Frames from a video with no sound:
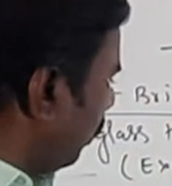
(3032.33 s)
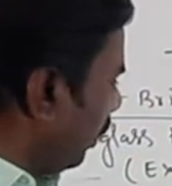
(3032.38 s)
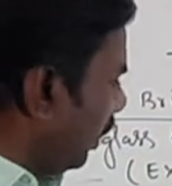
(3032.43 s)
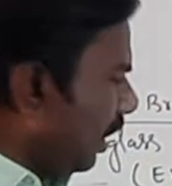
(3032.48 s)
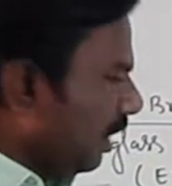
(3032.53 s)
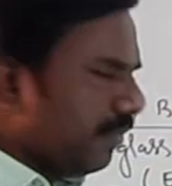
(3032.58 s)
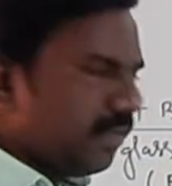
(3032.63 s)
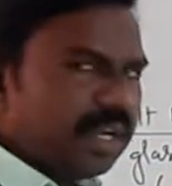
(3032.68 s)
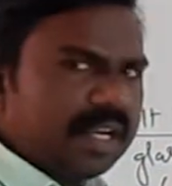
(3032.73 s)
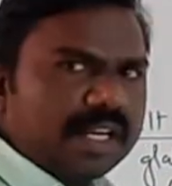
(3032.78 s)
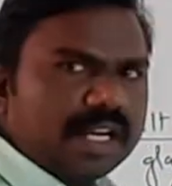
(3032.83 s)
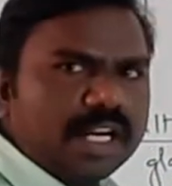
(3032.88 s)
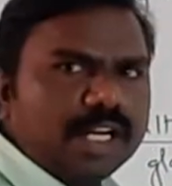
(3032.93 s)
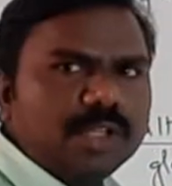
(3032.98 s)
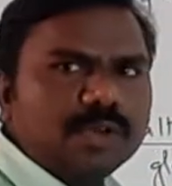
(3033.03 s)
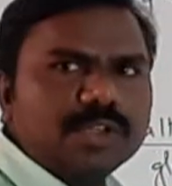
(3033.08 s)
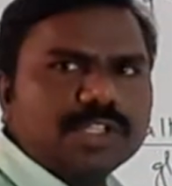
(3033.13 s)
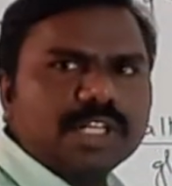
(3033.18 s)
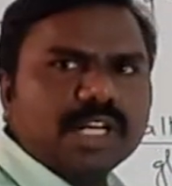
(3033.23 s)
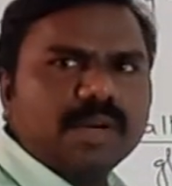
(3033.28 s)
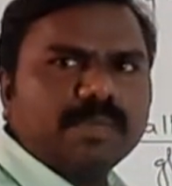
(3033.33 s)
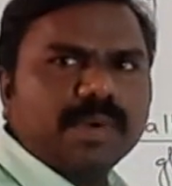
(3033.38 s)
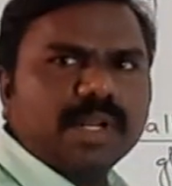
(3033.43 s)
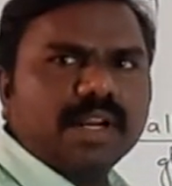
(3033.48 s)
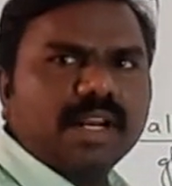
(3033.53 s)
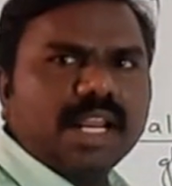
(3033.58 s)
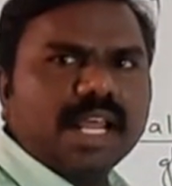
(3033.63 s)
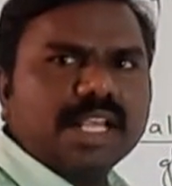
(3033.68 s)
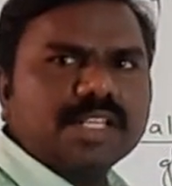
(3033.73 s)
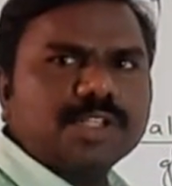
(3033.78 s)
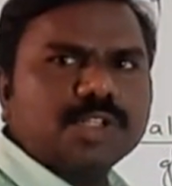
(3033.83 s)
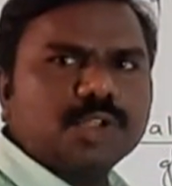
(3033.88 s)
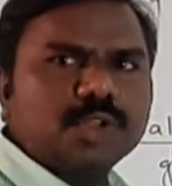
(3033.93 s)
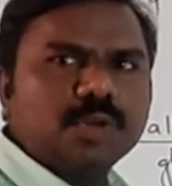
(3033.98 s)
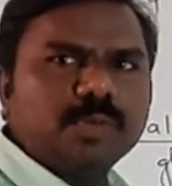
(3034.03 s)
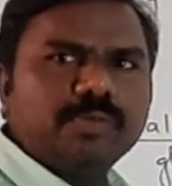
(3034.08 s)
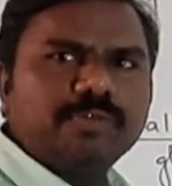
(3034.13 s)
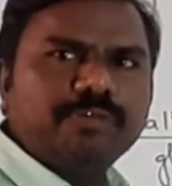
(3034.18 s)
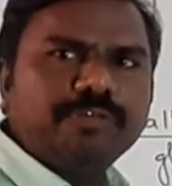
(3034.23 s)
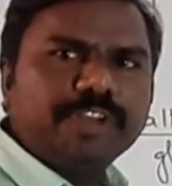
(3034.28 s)
Inverted U-shaped glass
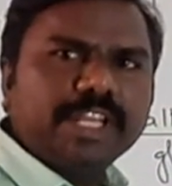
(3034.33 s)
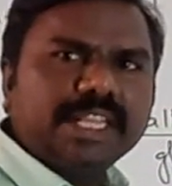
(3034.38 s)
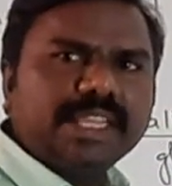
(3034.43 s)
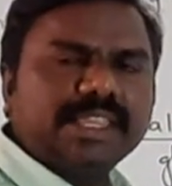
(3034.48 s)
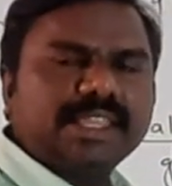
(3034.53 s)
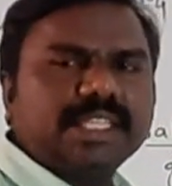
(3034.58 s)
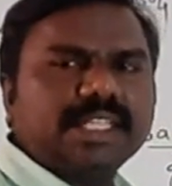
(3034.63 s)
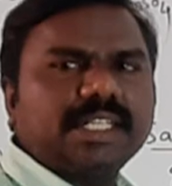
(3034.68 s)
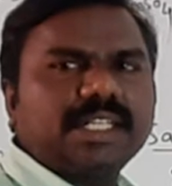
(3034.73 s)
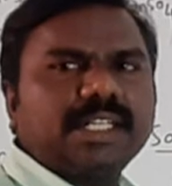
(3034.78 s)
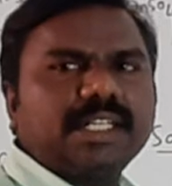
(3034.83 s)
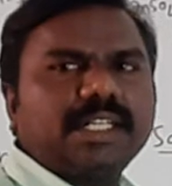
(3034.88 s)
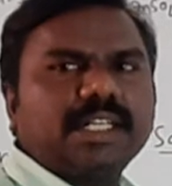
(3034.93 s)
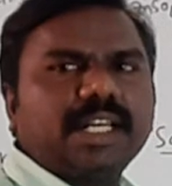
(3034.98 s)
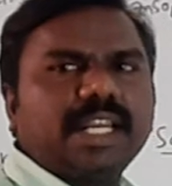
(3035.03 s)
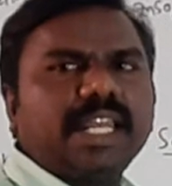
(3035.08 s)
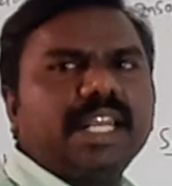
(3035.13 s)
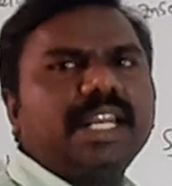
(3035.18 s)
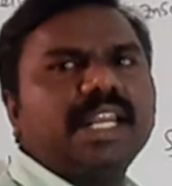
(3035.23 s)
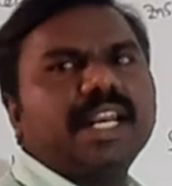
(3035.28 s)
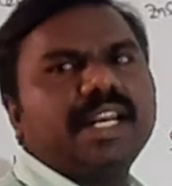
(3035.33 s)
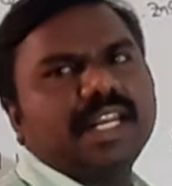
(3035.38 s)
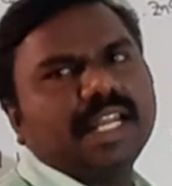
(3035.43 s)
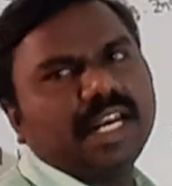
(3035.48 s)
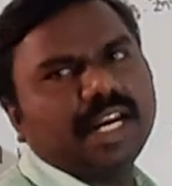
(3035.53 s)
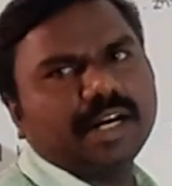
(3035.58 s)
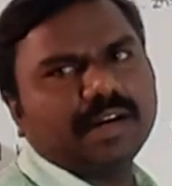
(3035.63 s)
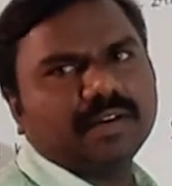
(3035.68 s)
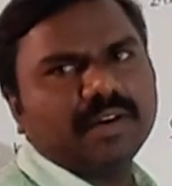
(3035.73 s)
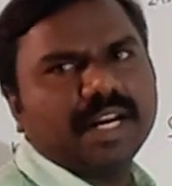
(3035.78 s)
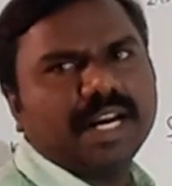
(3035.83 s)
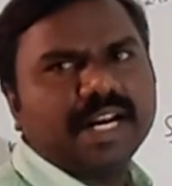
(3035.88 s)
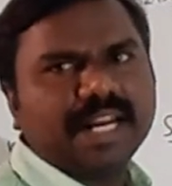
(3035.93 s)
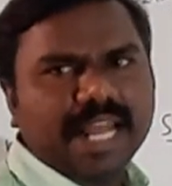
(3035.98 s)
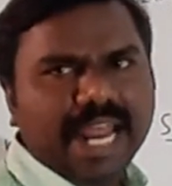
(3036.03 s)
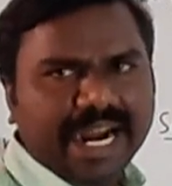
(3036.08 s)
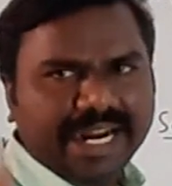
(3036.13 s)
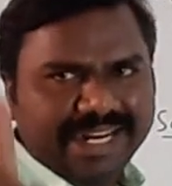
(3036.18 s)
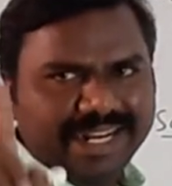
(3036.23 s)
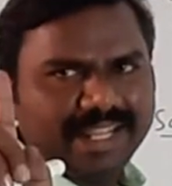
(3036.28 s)
tube with inert electrolyte
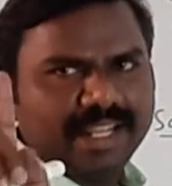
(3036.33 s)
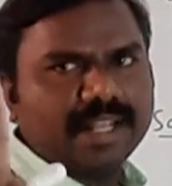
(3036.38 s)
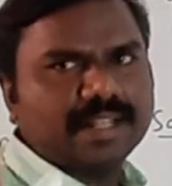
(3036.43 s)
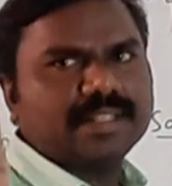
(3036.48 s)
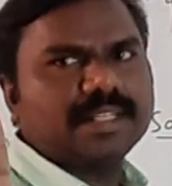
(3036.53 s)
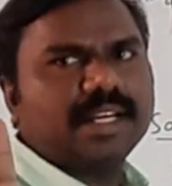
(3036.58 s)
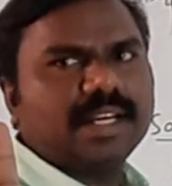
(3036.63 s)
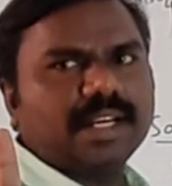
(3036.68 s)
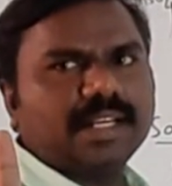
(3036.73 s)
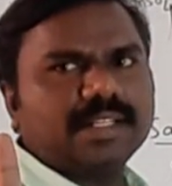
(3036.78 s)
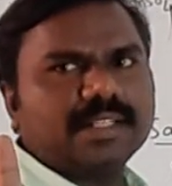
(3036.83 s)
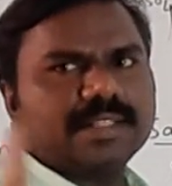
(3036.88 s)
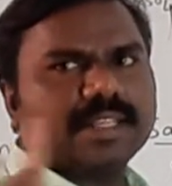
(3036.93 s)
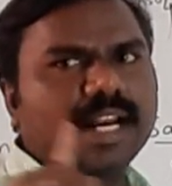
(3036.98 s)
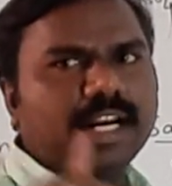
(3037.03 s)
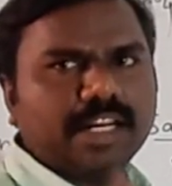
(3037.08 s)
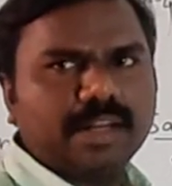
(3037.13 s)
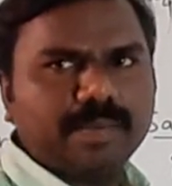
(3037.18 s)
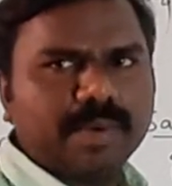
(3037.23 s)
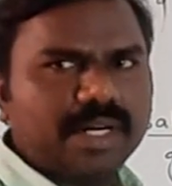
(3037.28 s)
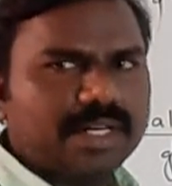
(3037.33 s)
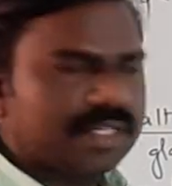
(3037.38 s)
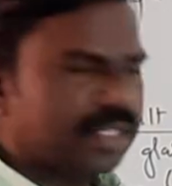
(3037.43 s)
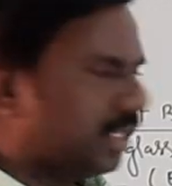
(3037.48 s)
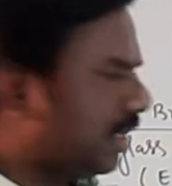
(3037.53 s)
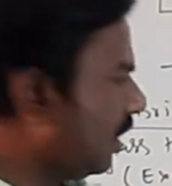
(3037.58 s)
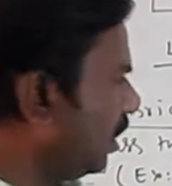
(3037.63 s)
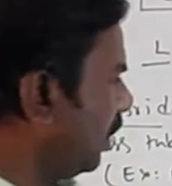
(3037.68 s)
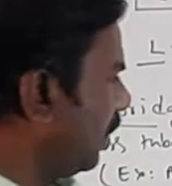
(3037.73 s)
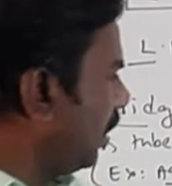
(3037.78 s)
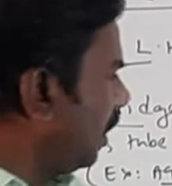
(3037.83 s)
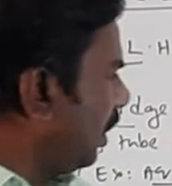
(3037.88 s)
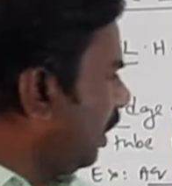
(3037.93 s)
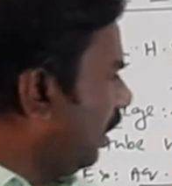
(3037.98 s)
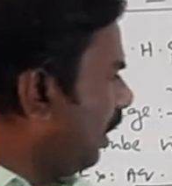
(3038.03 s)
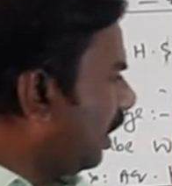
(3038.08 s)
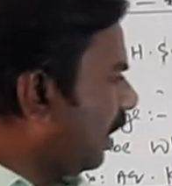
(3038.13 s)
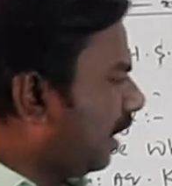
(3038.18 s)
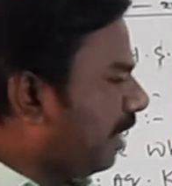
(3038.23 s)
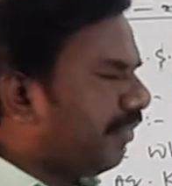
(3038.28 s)
acting as a salt bridge.
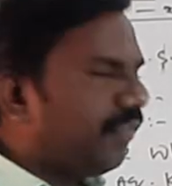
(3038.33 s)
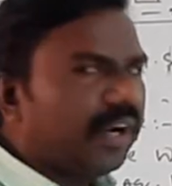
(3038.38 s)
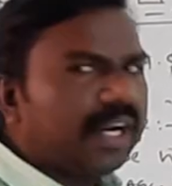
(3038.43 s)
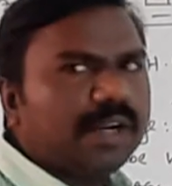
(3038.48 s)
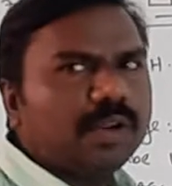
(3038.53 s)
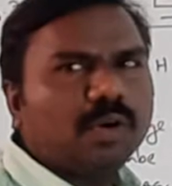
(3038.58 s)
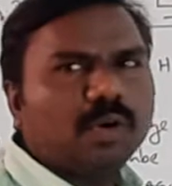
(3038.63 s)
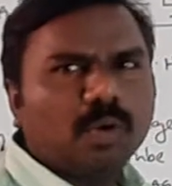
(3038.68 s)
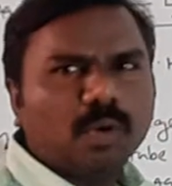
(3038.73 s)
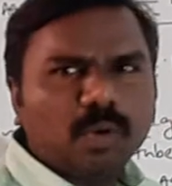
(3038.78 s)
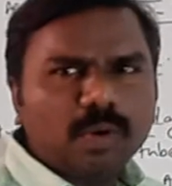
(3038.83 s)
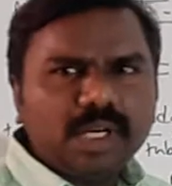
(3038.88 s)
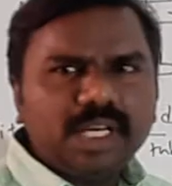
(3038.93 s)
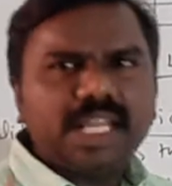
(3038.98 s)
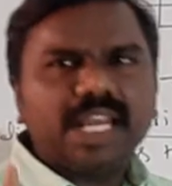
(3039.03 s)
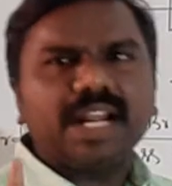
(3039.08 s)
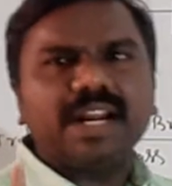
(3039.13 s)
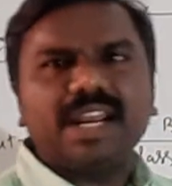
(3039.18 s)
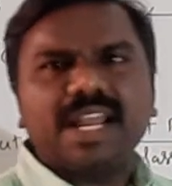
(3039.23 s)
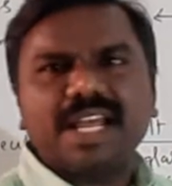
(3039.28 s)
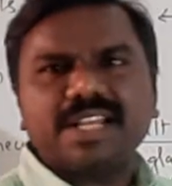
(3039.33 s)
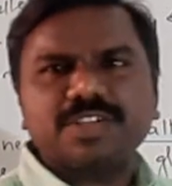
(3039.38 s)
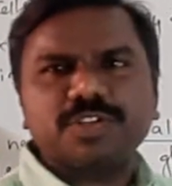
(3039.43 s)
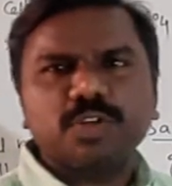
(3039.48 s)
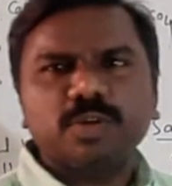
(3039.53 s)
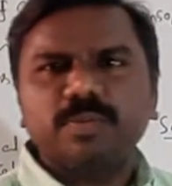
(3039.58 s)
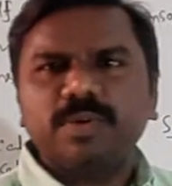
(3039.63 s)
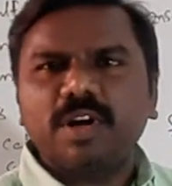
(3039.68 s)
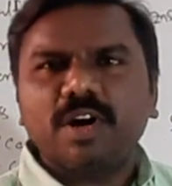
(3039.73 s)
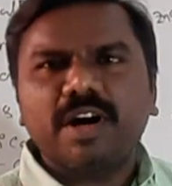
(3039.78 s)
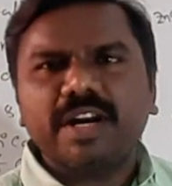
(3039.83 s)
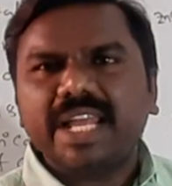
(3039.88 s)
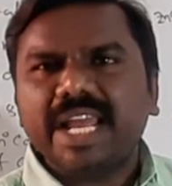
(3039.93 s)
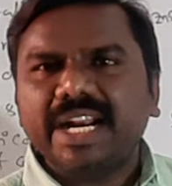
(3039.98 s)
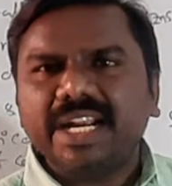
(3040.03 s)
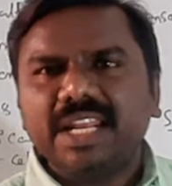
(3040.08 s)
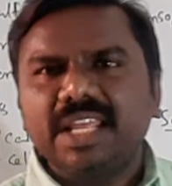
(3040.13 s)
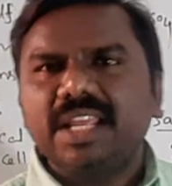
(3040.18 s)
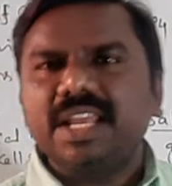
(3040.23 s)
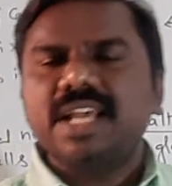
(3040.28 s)
If I took only a glass tube, not
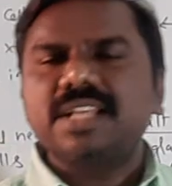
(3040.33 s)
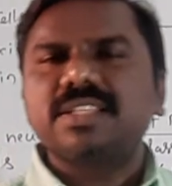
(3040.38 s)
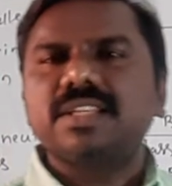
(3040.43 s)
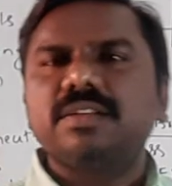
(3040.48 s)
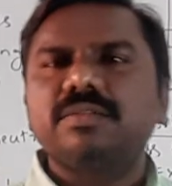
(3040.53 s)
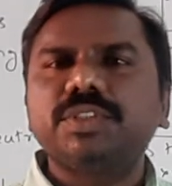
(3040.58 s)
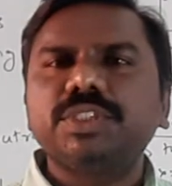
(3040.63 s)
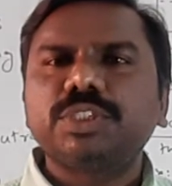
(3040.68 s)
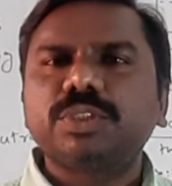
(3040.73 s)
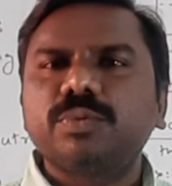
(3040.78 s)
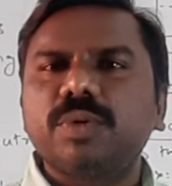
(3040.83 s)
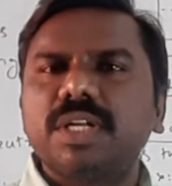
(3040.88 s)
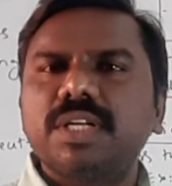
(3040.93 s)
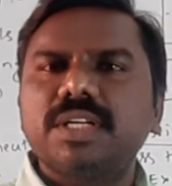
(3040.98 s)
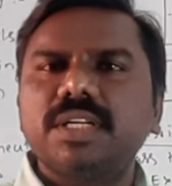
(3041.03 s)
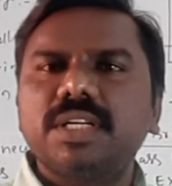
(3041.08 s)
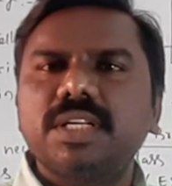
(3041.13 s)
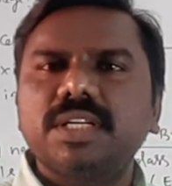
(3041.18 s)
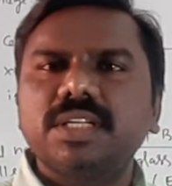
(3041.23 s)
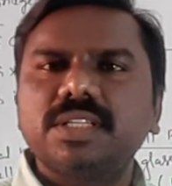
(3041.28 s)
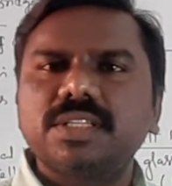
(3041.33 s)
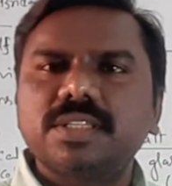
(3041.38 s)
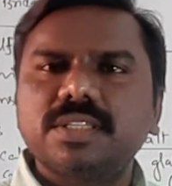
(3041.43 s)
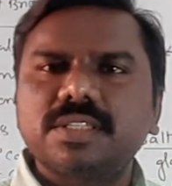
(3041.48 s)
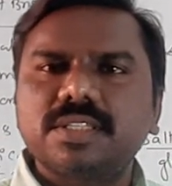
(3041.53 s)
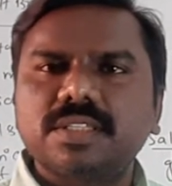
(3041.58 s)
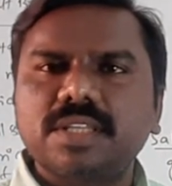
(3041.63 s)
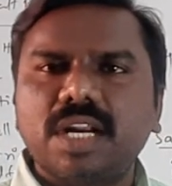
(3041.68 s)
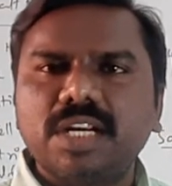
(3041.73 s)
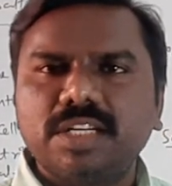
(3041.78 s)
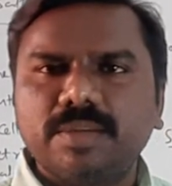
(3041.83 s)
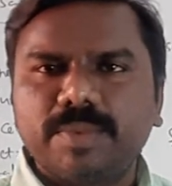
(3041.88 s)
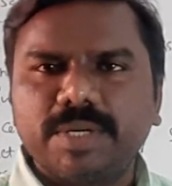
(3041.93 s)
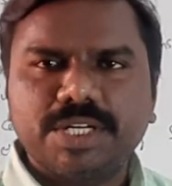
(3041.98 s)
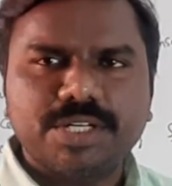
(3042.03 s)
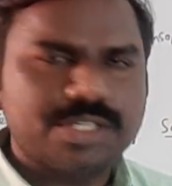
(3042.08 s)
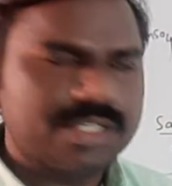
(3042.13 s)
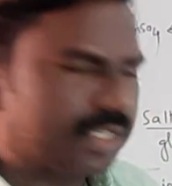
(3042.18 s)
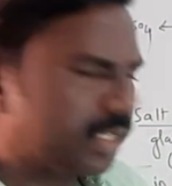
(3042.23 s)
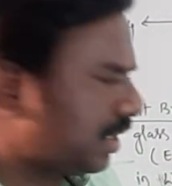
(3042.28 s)
acting as a which one salt
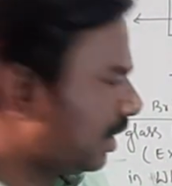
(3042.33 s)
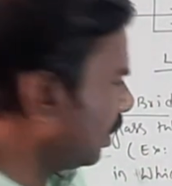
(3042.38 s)
bridge,